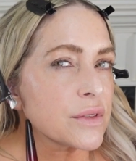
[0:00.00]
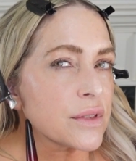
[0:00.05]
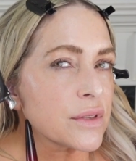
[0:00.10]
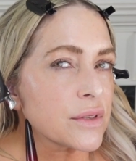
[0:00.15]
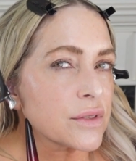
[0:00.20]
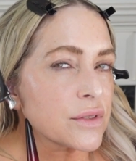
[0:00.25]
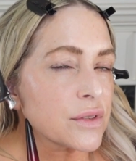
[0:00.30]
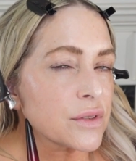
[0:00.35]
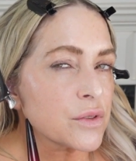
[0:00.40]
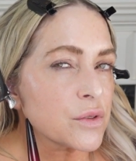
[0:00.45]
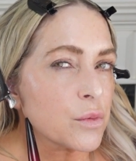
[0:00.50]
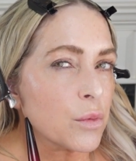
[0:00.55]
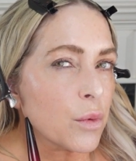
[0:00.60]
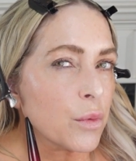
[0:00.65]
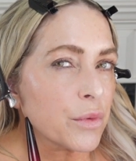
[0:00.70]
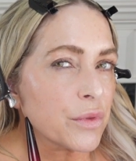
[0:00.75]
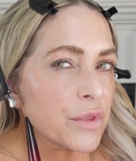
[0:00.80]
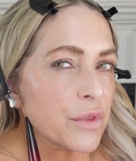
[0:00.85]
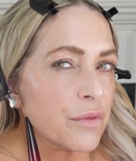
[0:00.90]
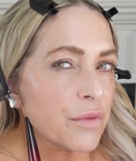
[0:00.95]
This is the
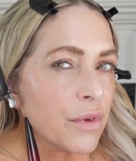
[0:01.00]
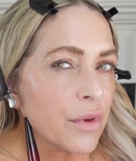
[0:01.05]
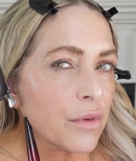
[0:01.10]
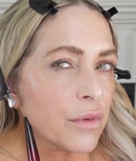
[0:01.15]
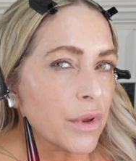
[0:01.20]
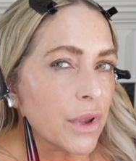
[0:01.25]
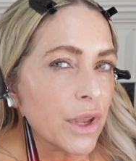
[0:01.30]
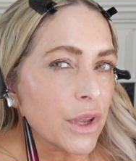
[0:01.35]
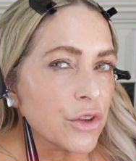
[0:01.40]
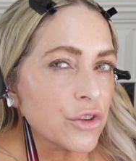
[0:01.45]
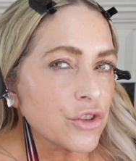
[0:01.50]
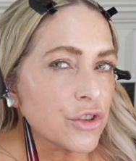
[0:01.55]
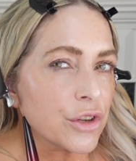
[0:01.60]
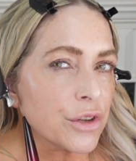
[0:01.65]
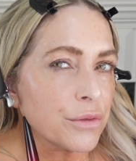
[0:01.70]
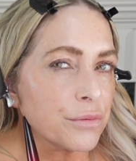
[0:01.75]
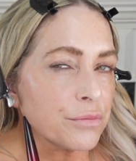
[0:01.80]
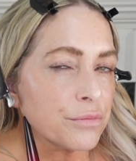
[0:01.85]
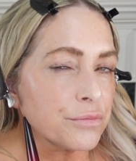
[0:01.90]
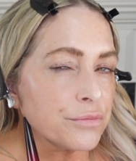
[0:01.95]
one with the
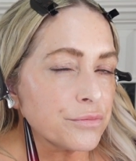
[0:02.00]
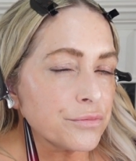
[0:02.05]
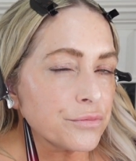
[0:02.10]
foundation.